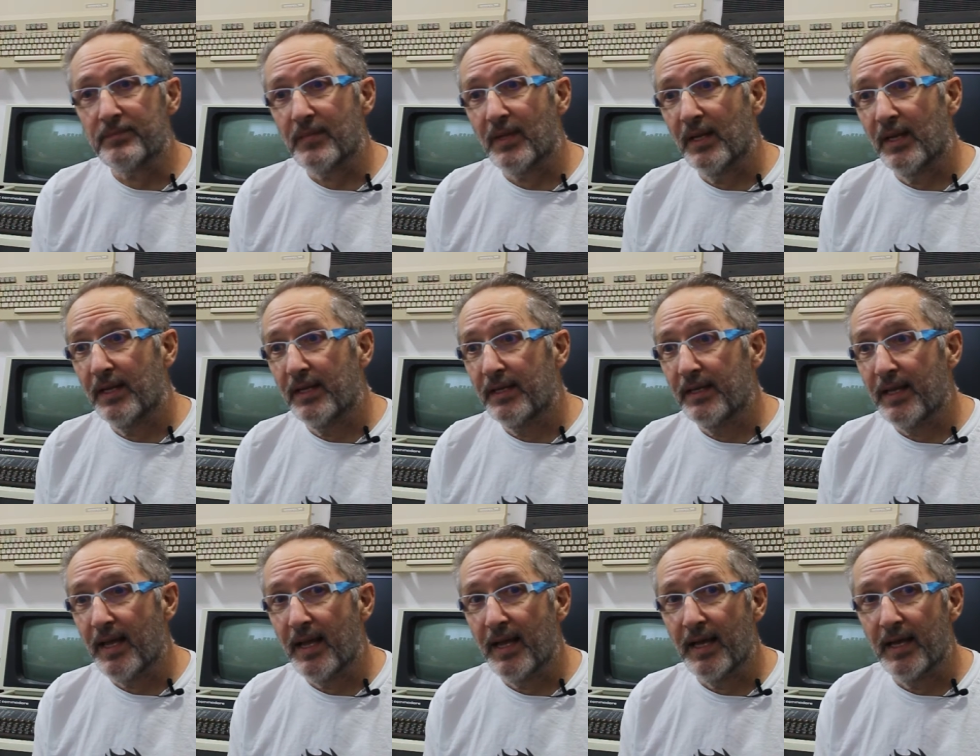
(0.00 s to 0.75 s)
and it
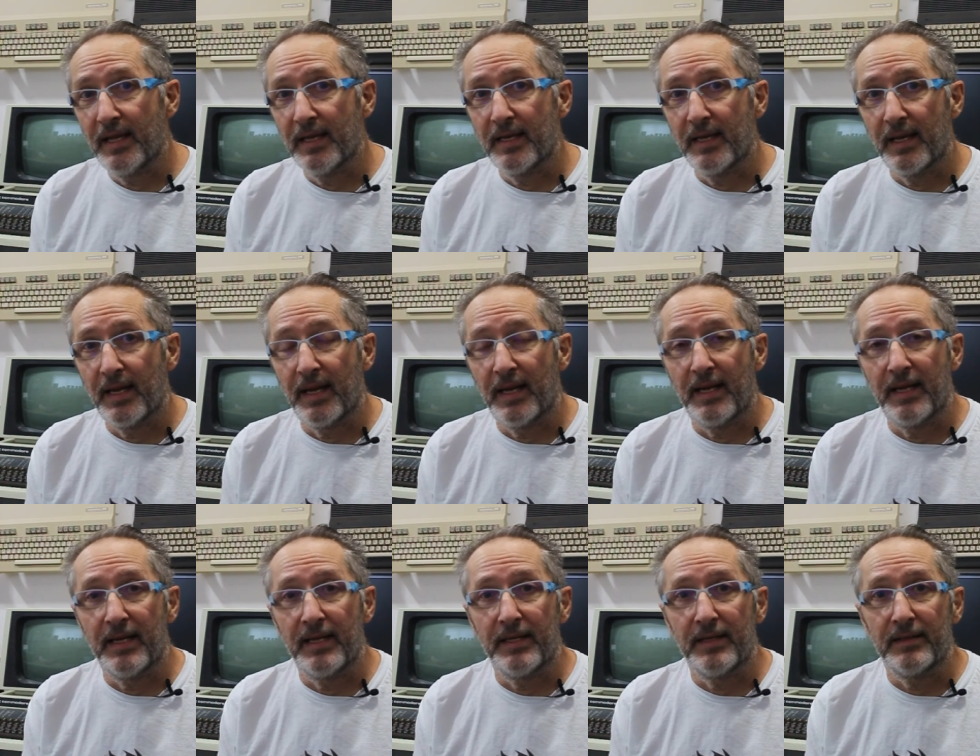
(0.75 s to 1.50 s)
had
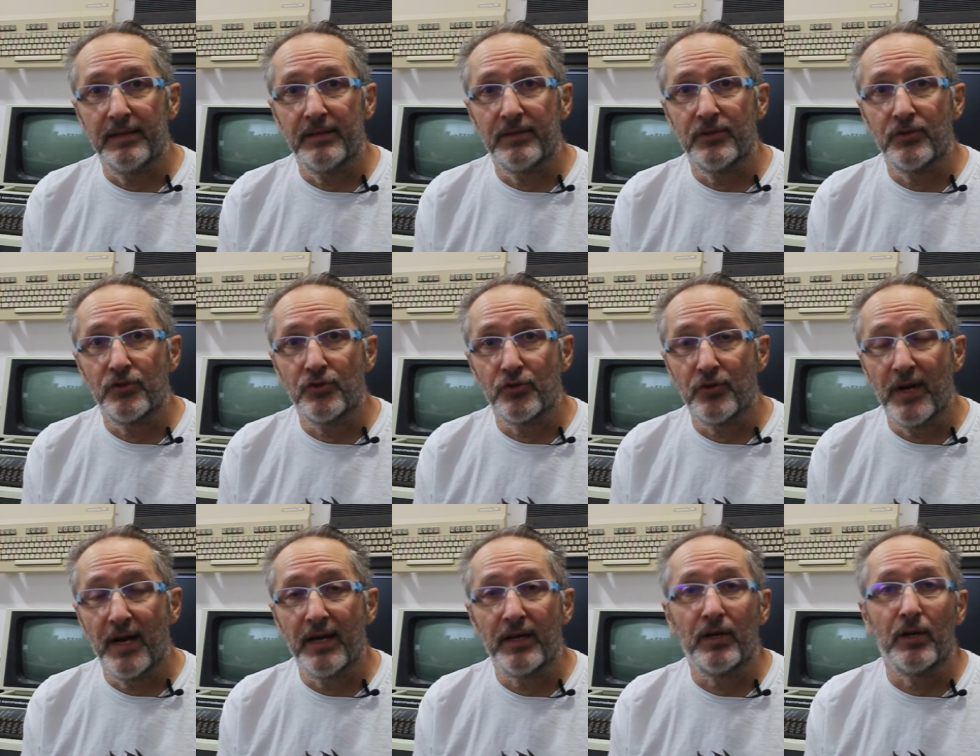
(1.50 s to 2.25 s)
a
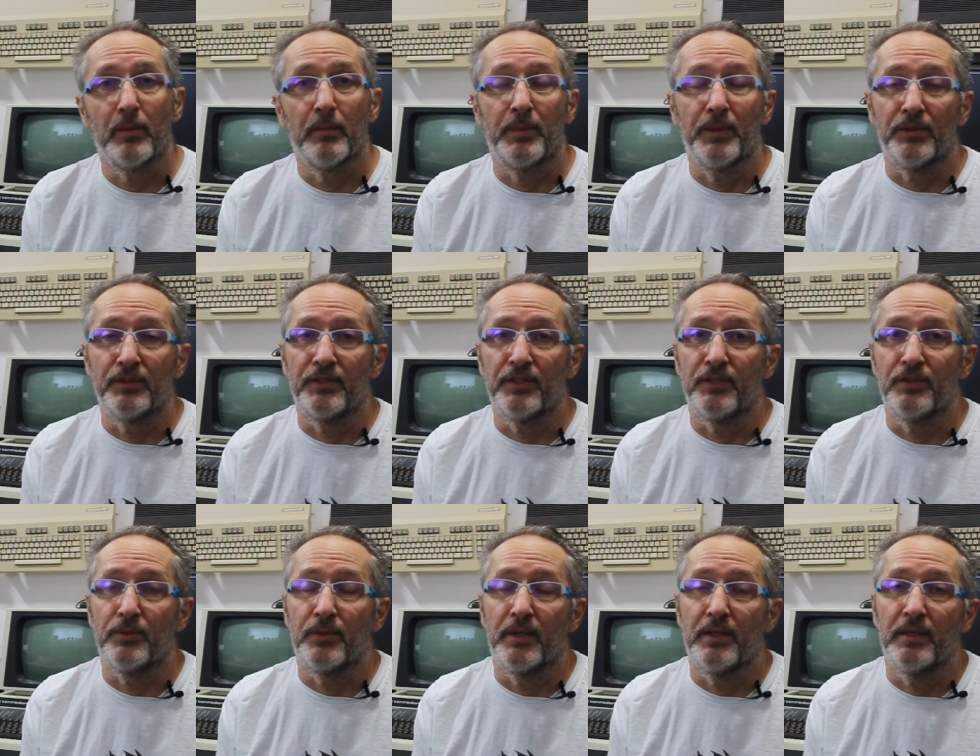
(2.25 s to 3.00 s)
tracker built
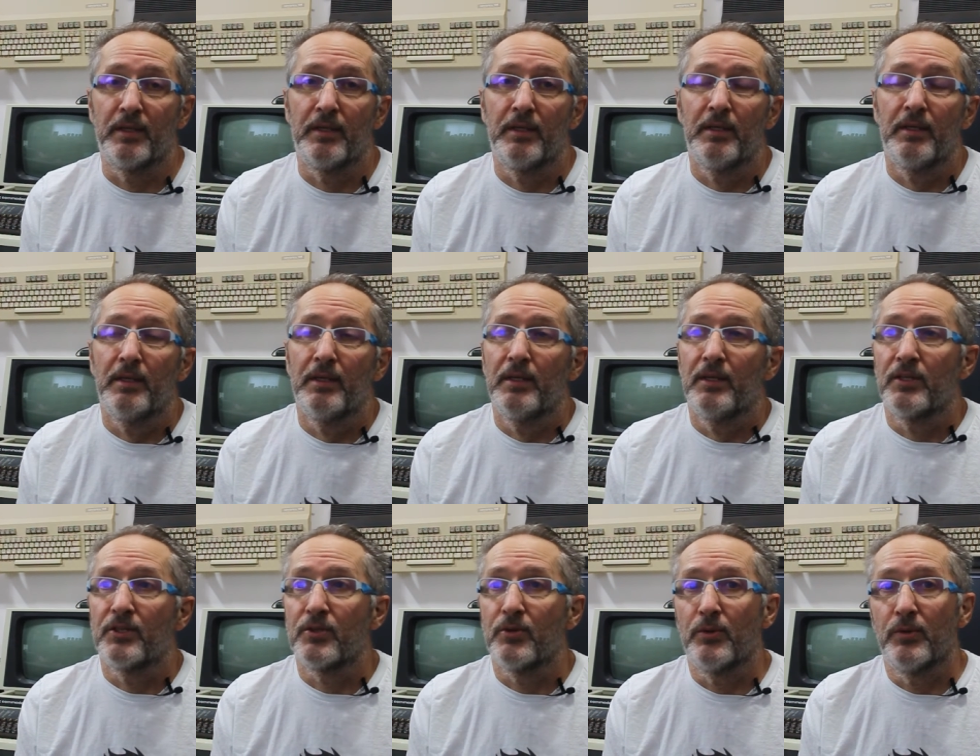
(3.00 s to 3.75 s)
into it,
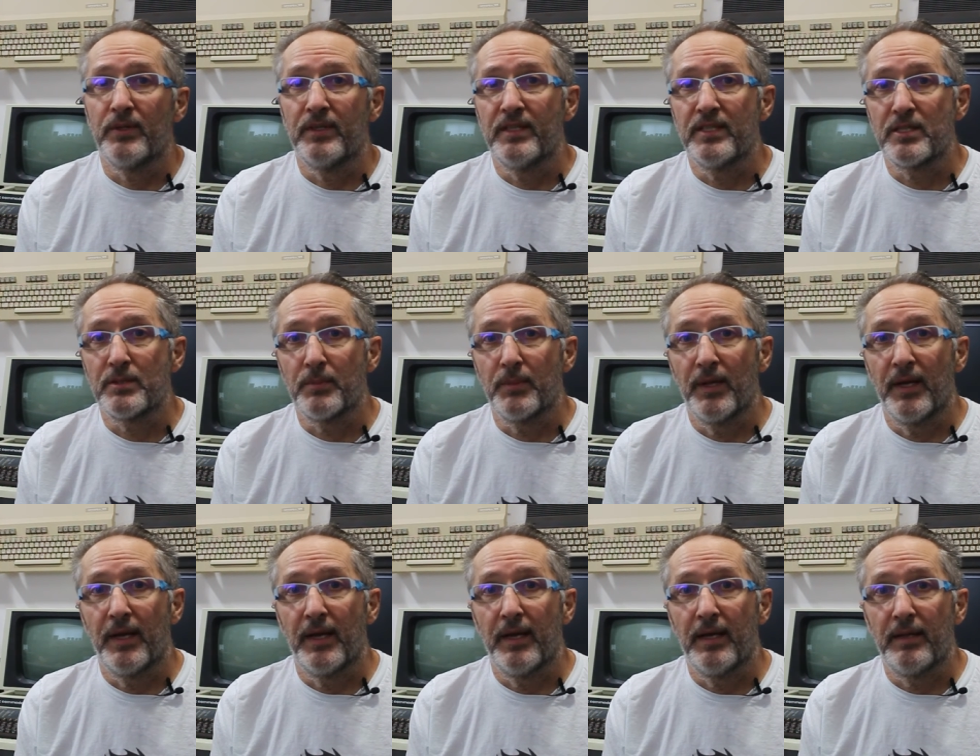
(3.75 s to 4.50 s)
so it would
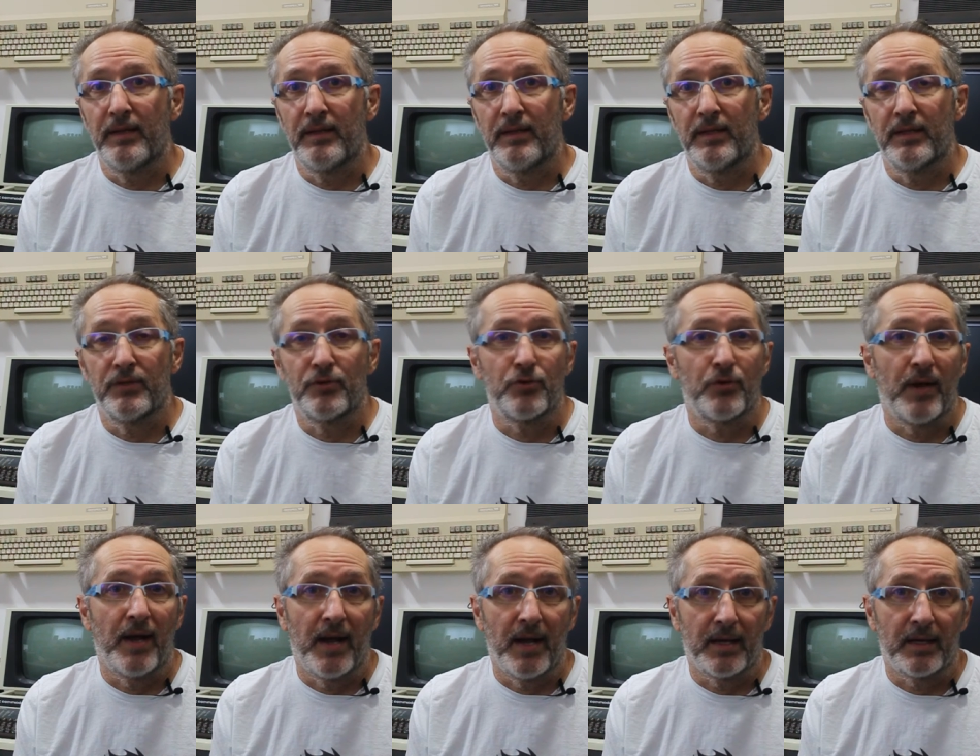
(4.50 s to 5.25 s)
display the
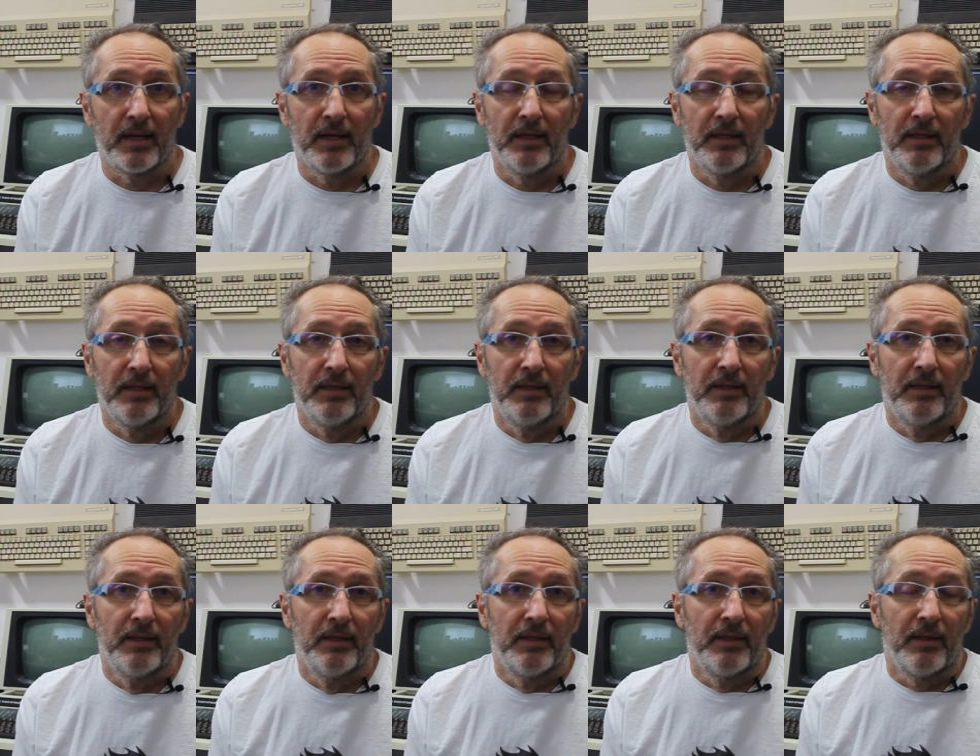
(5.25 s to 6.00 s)
track
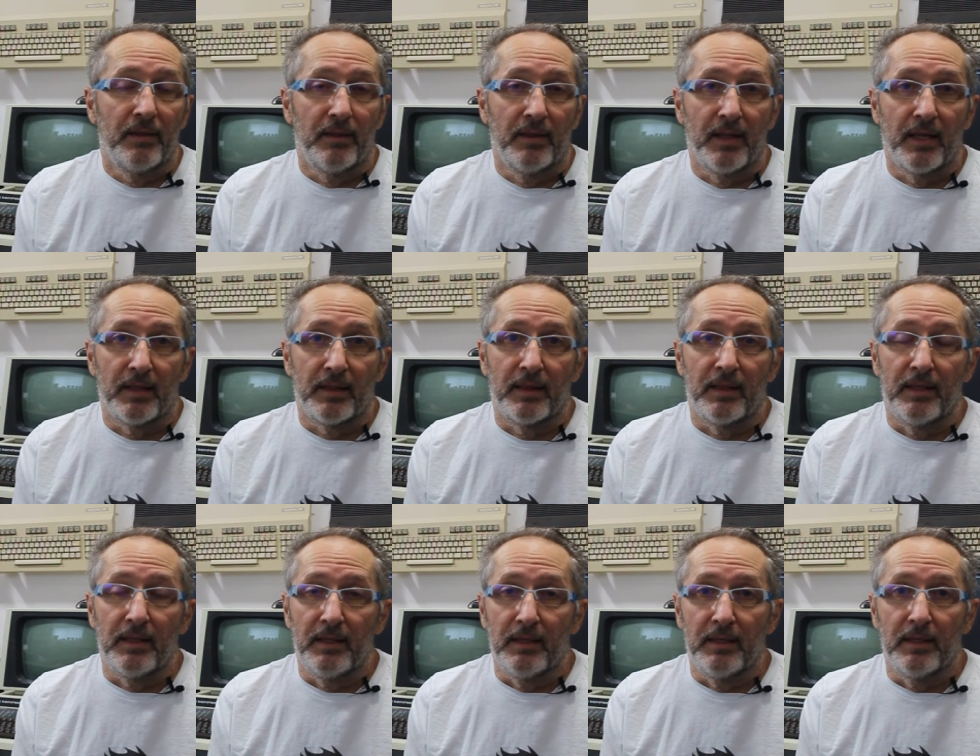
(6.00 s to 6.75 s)
that
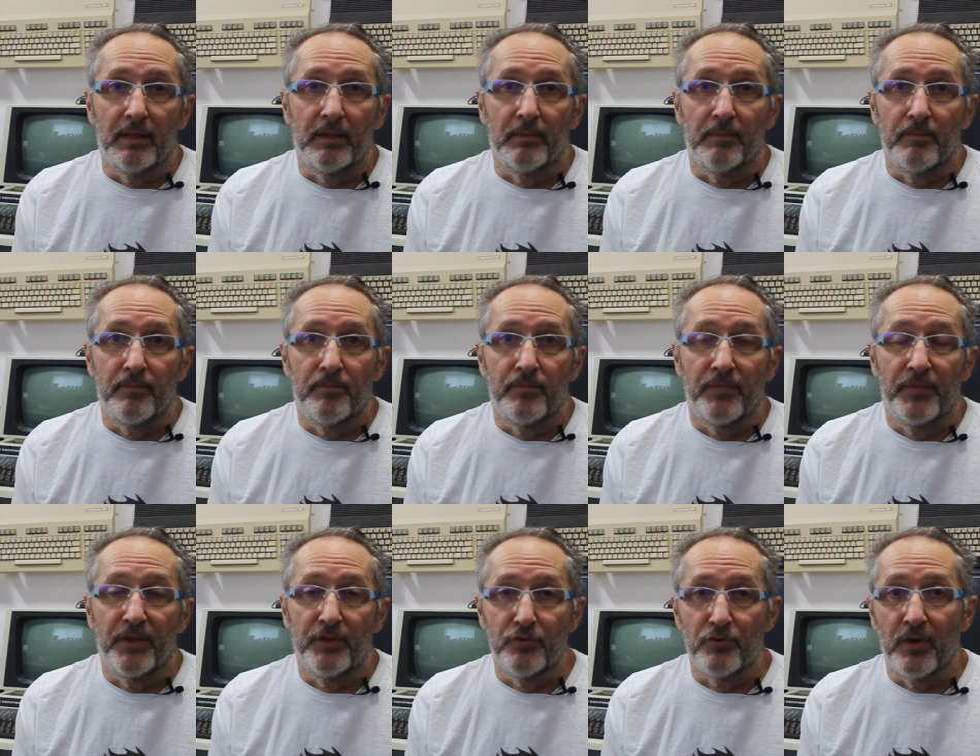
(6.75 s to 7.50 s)
the
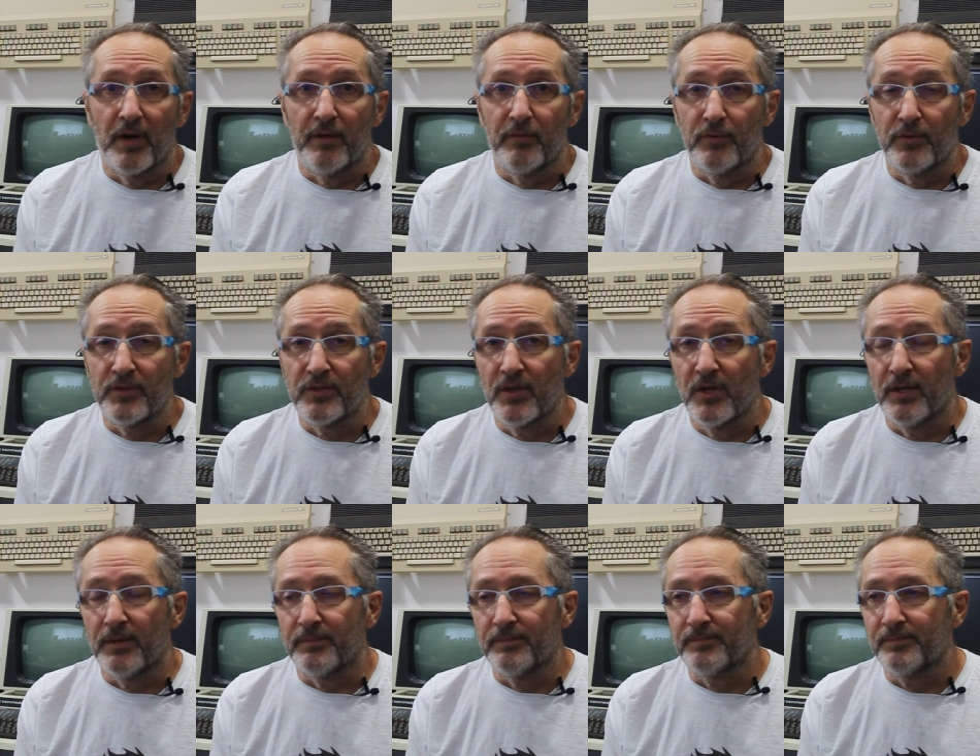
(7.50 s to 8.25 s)
drive was
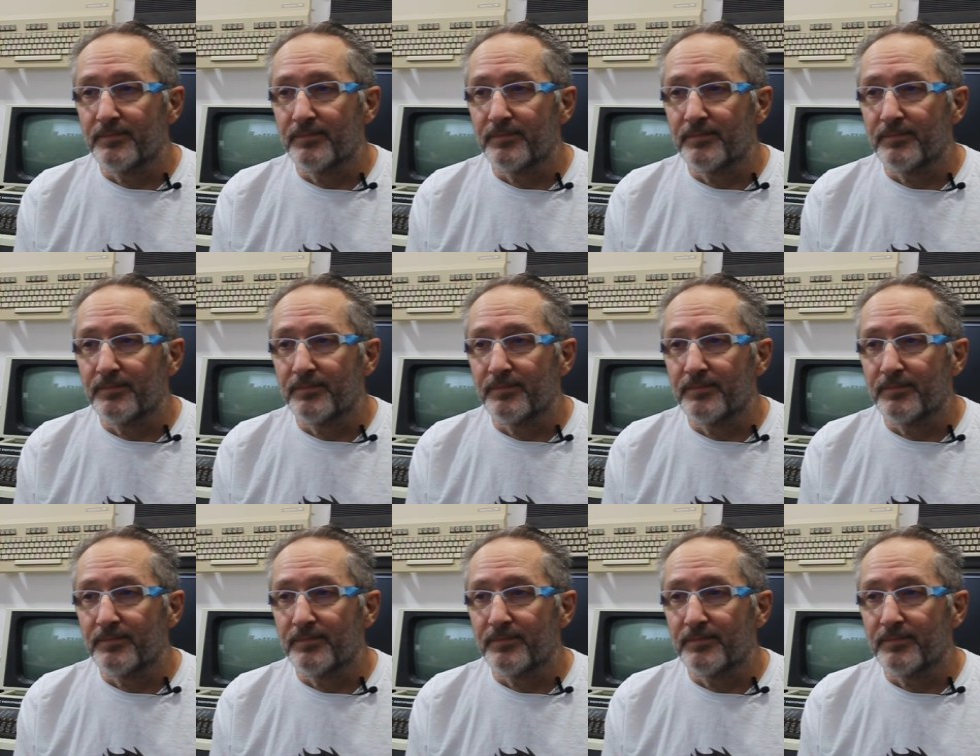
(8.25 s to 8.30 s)
on.